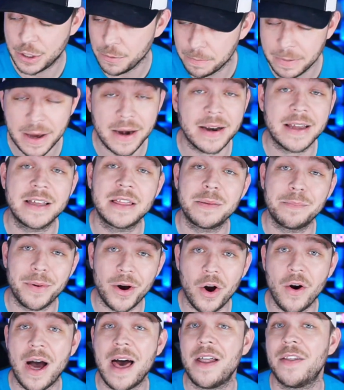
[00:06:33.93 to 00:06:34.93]
you better get the
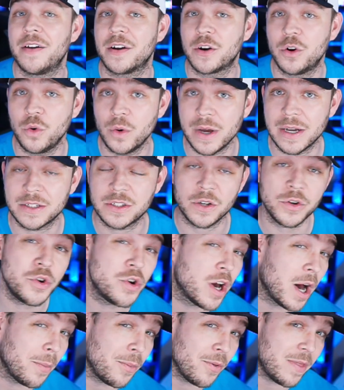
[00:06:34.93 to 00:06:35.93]
ball out of there quick. So you
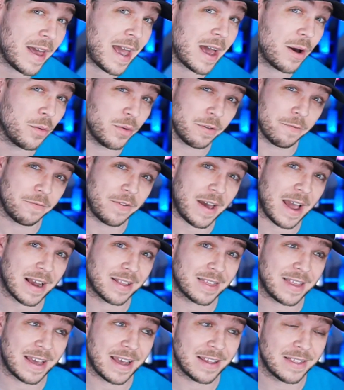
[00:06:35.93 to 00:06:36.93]
couple that with the
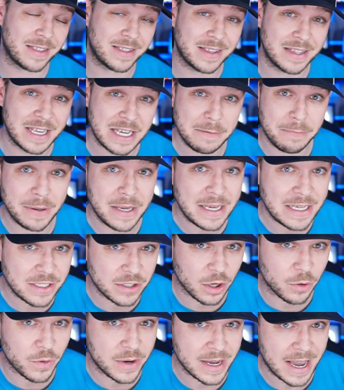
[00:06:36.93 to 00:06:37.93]
fact that DBs
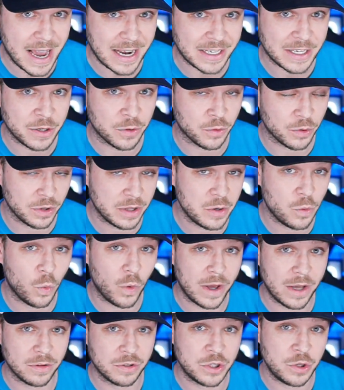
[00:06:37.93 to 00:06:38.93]
are reacting really
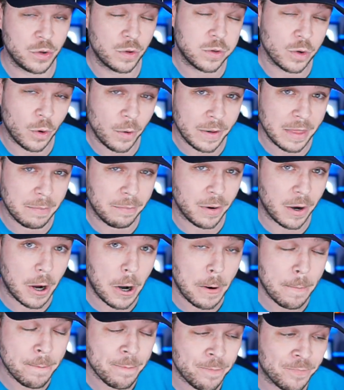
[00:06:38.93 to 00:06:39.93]
well to you throwing the
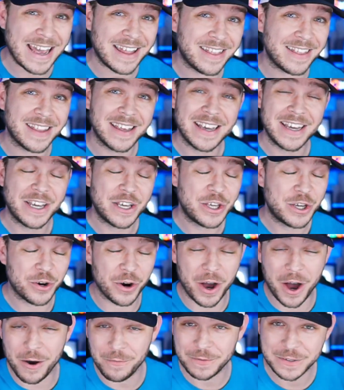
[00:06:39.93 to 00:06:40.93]
ball, and
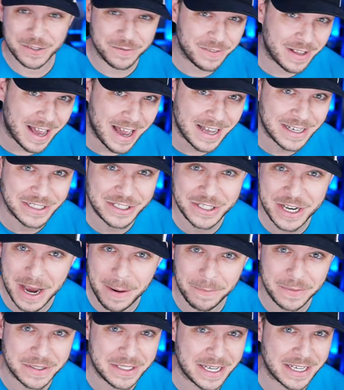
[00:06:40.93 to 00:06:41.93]
your offensive line is
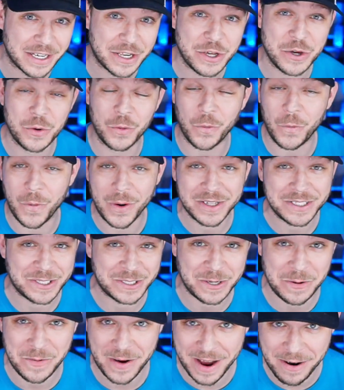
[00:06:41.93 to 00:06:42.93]
not protecting you
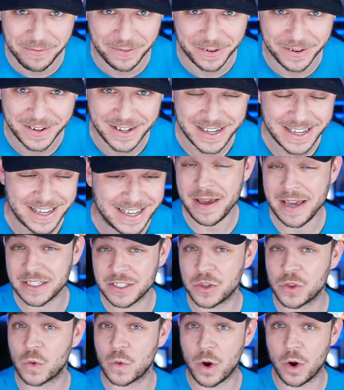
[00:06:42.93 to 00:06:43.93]
whatsoever. It
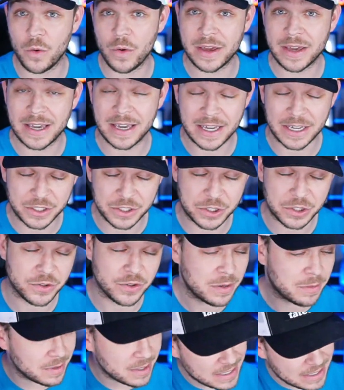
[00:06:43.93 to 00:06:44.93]
makes throwing
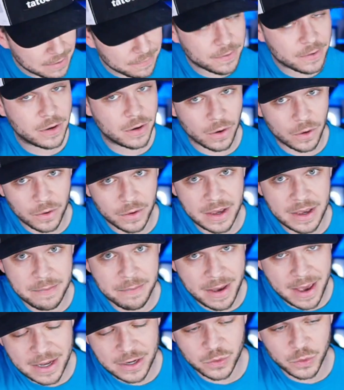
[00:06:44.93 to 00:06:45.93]
extremely difficult in
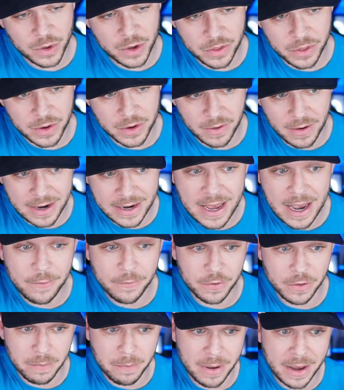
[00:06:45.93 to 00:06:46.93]
Madden 23 right now
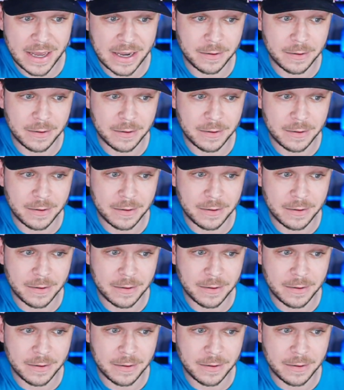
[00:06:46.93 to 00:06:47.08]
for the